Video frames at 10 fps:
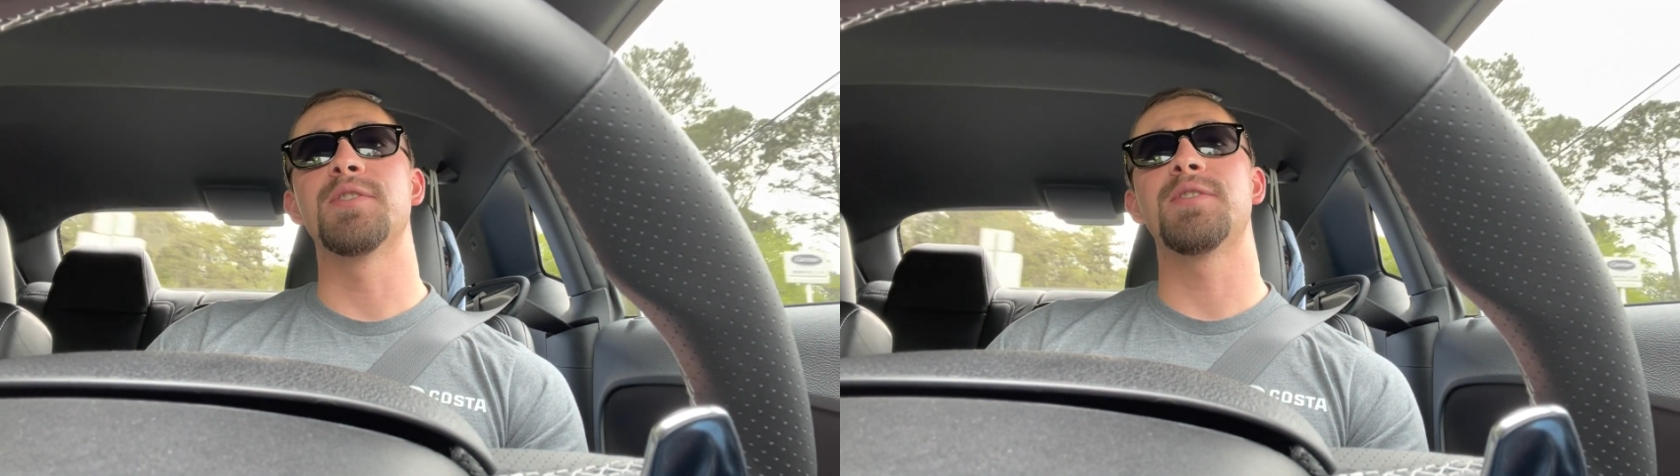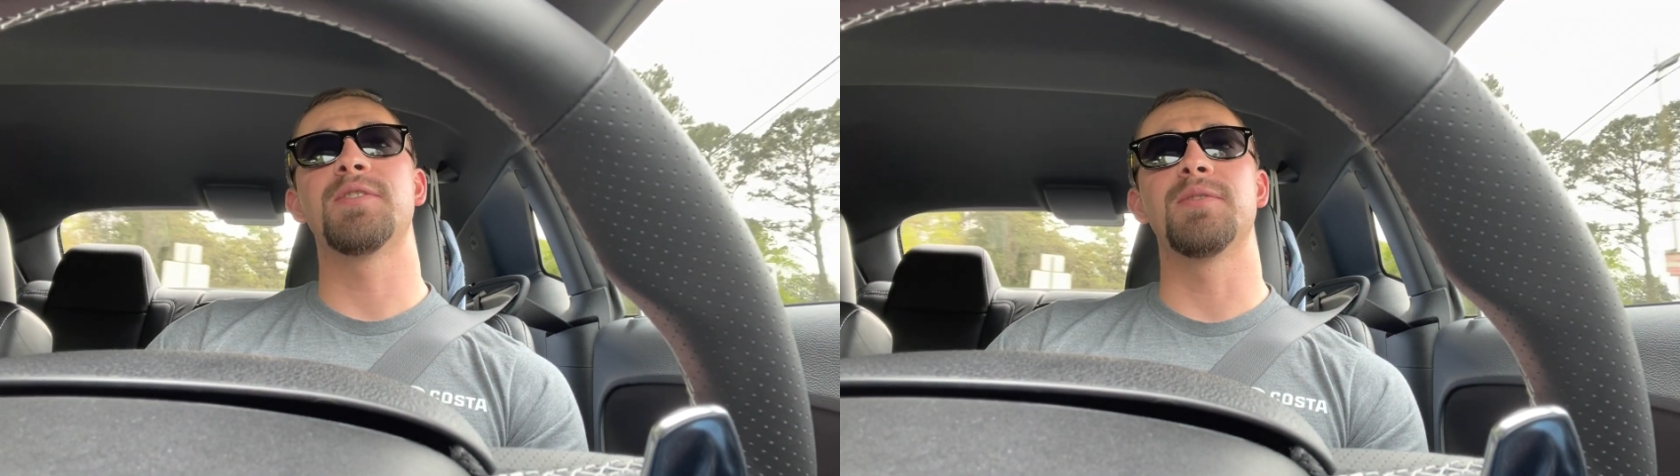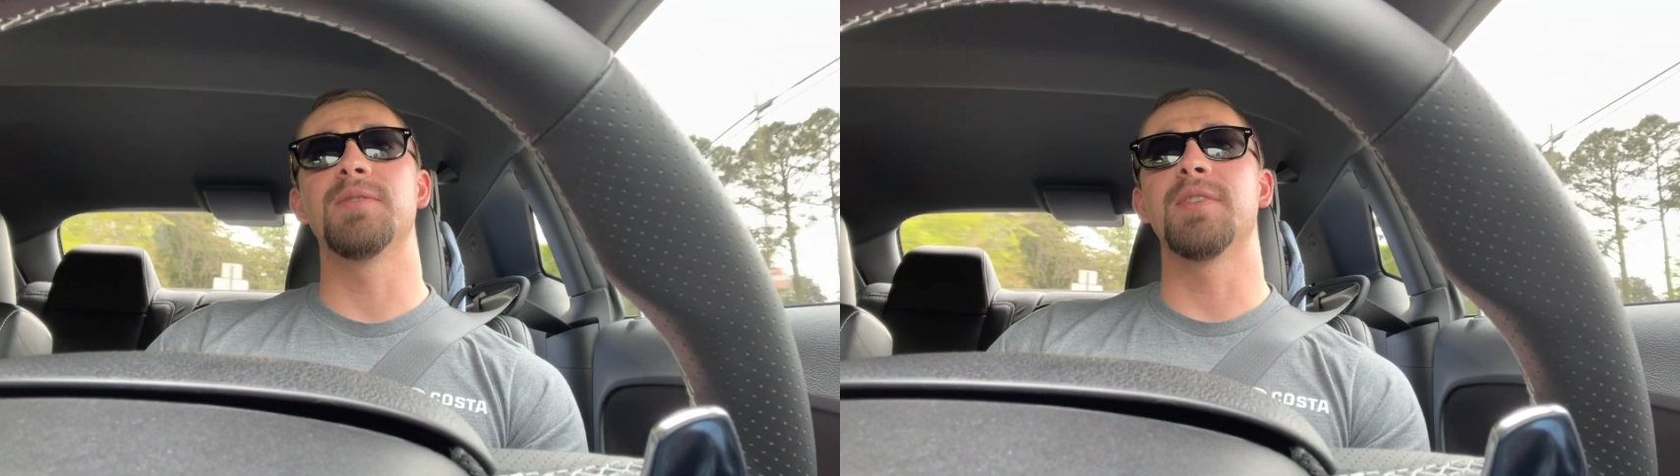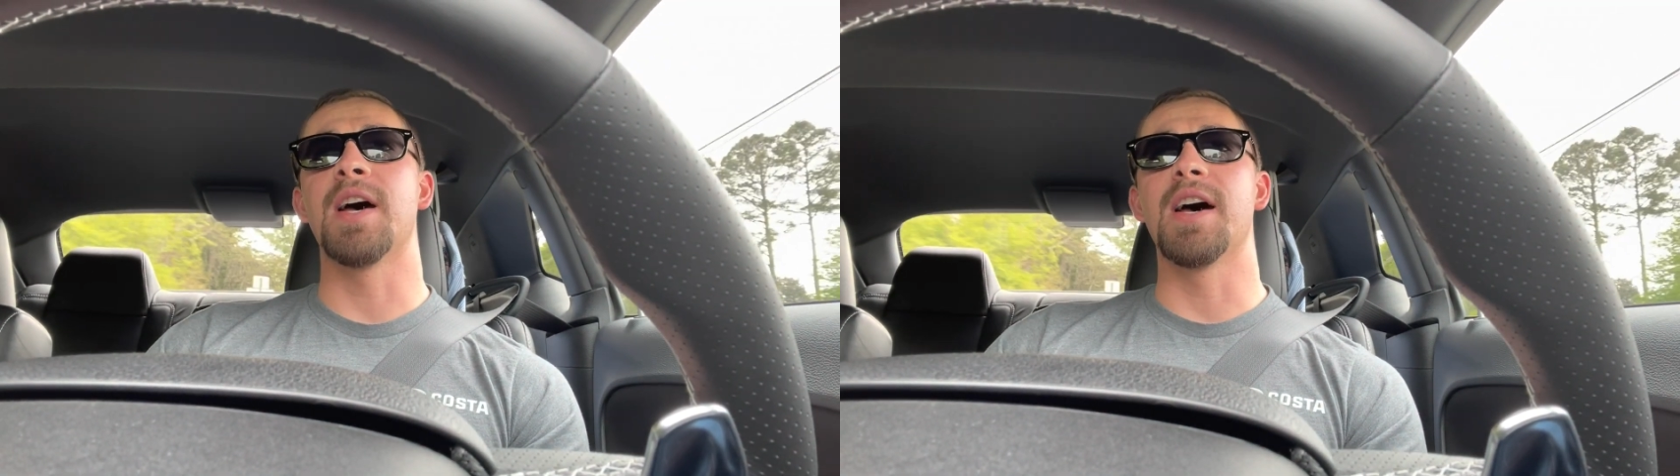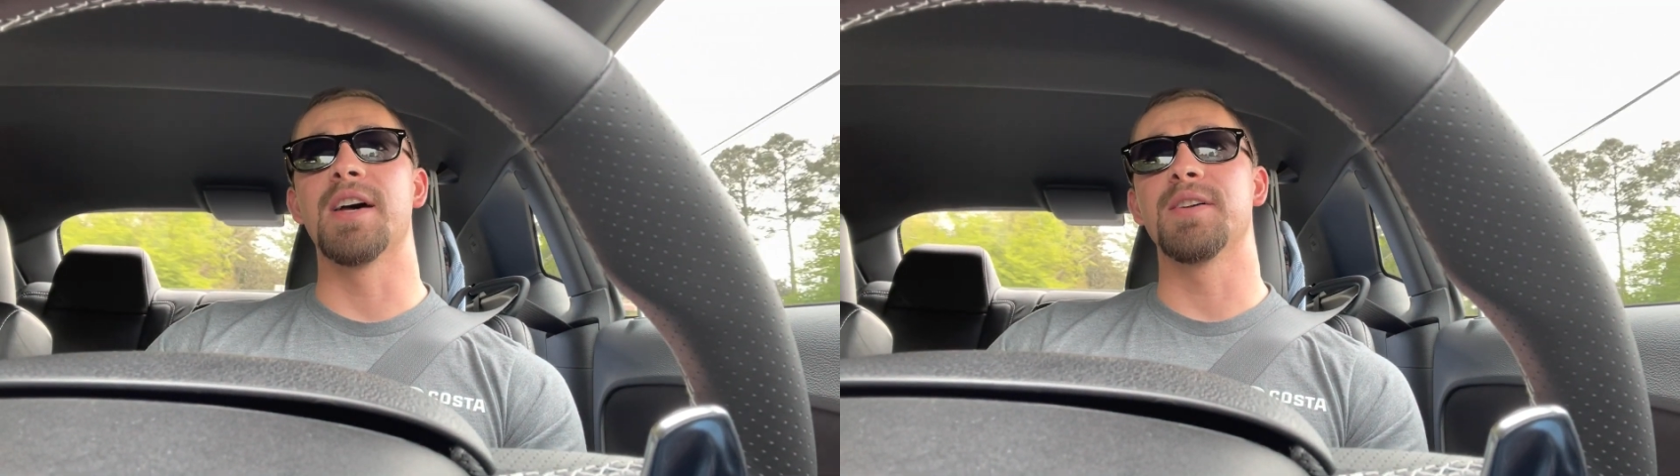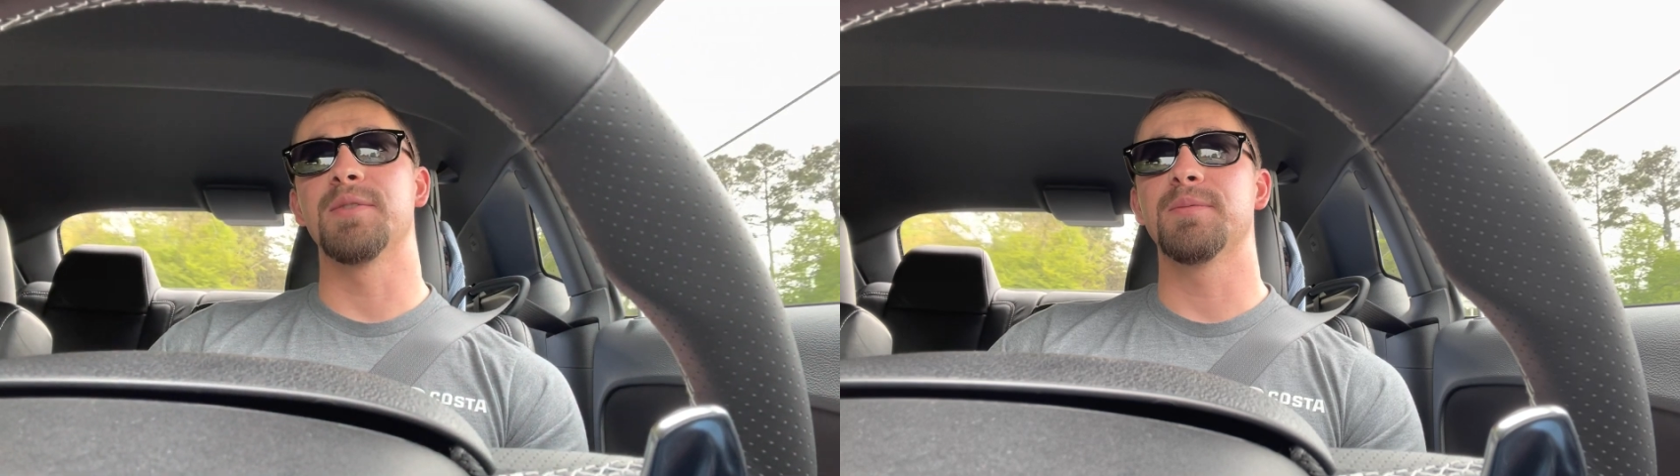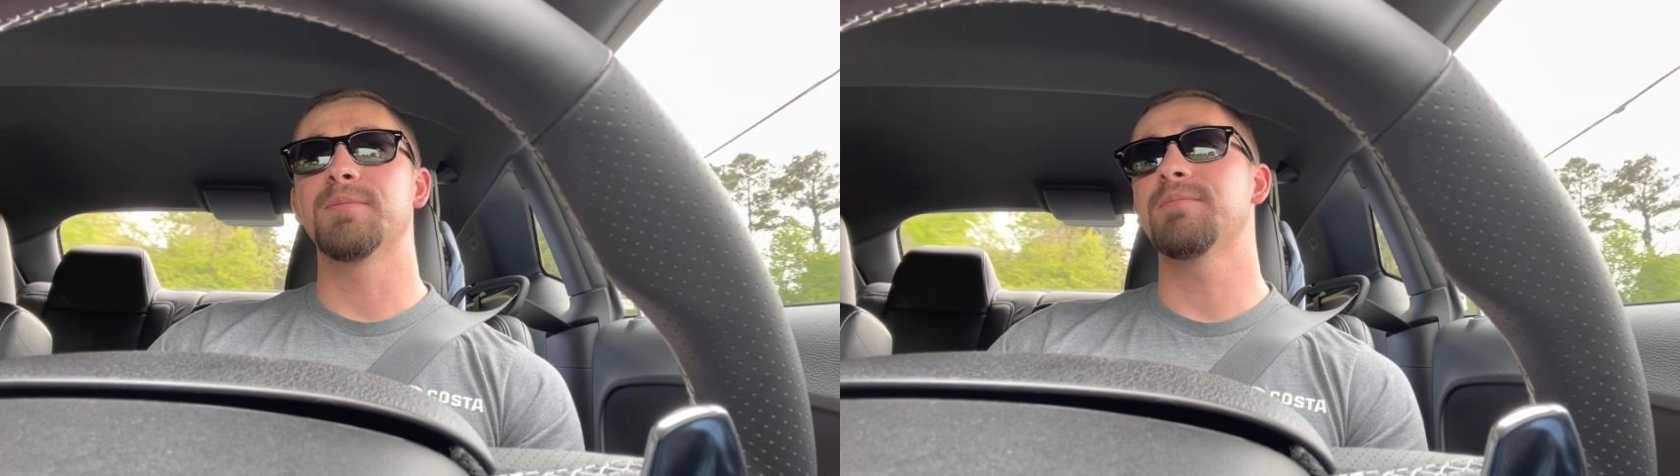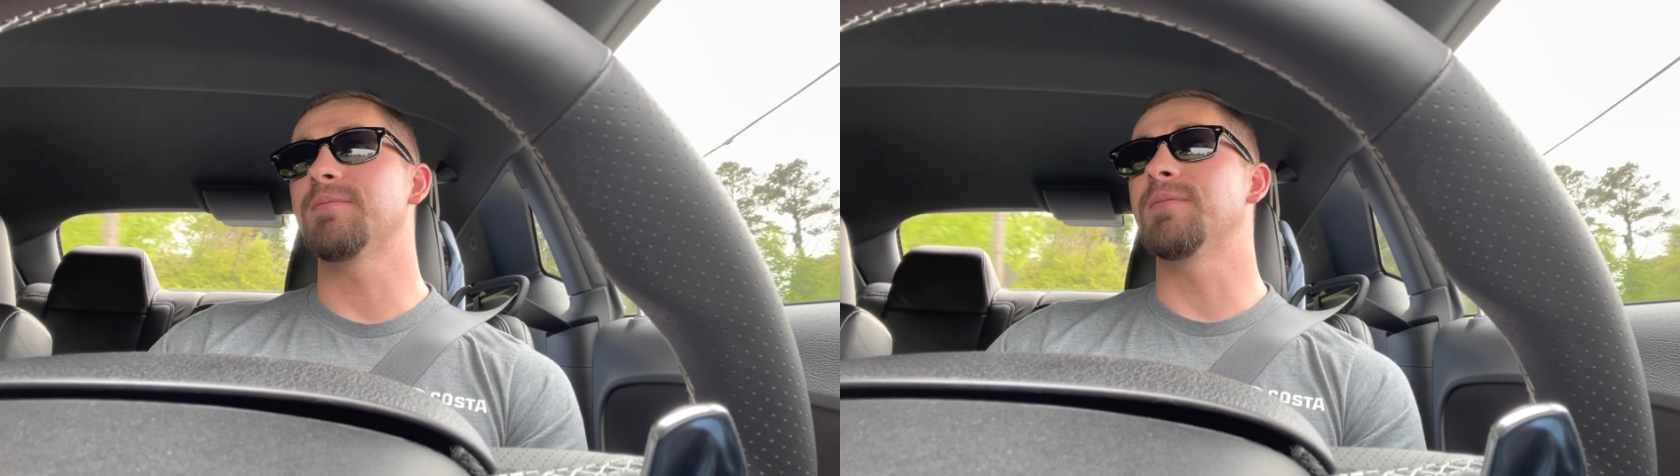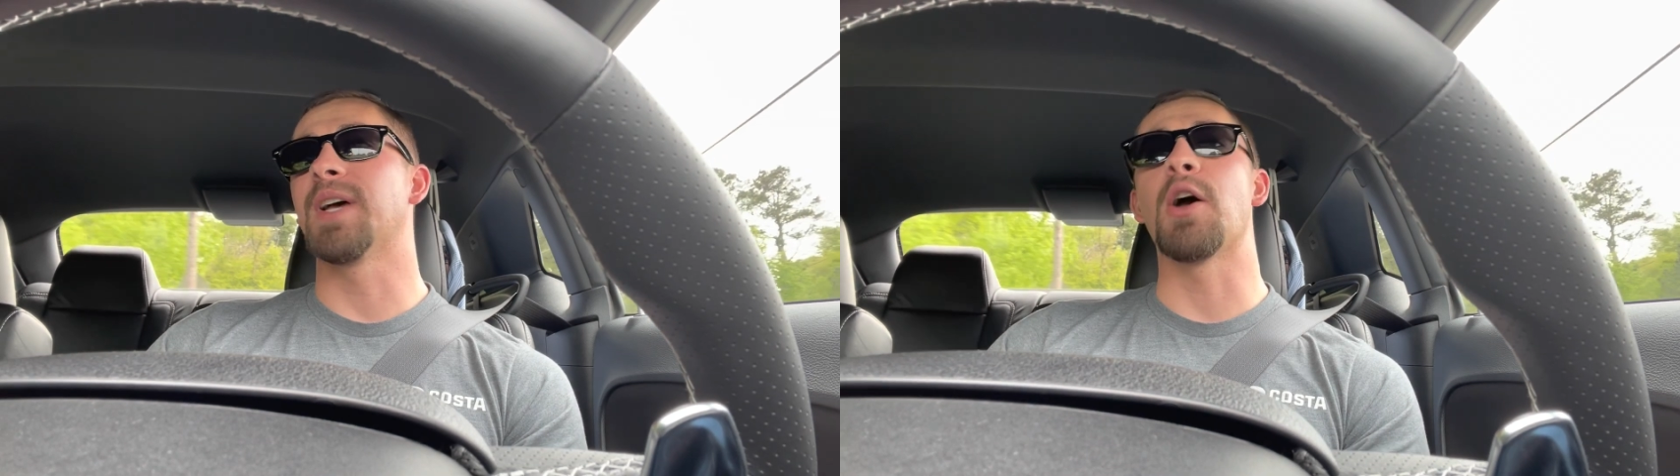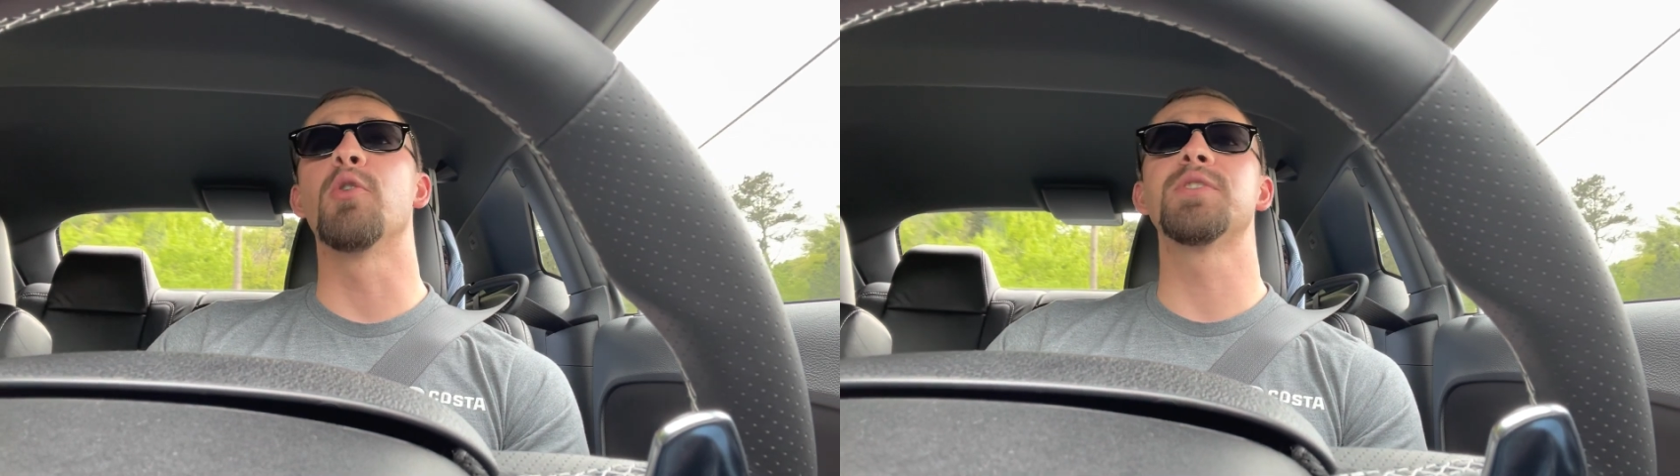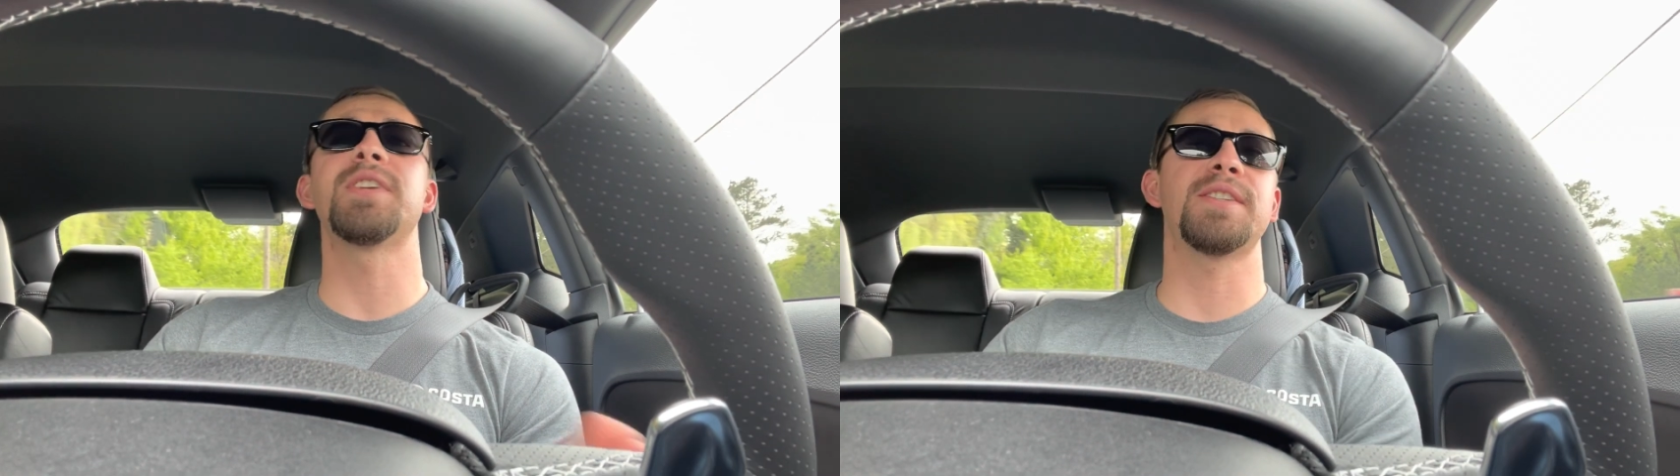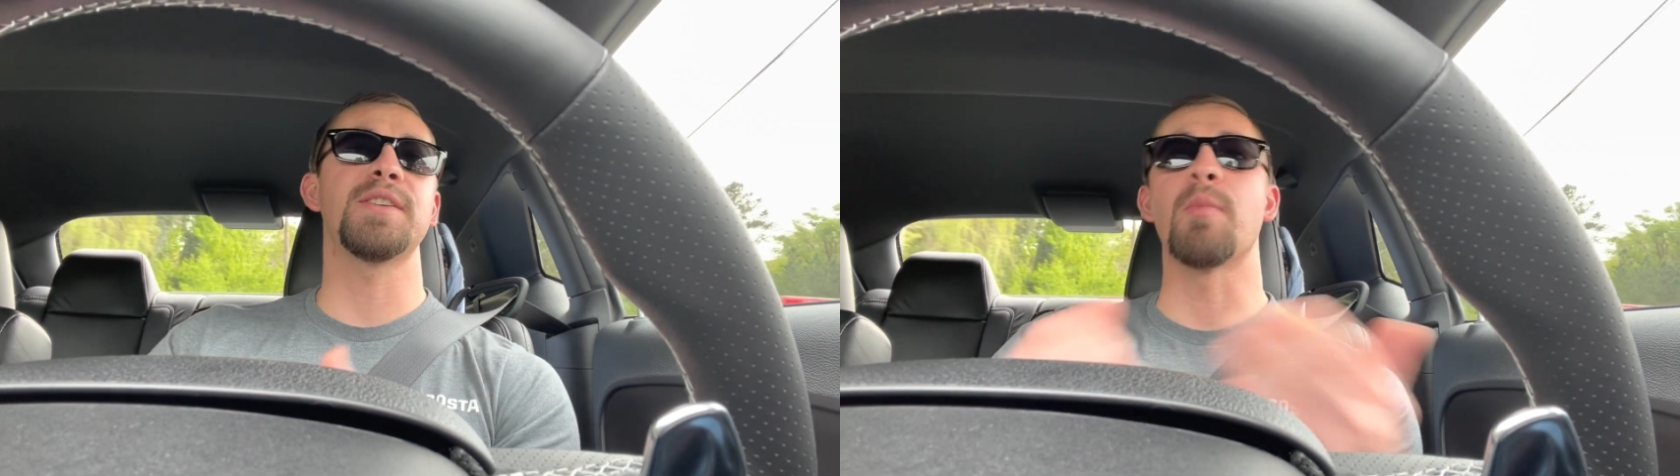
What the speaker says: 60s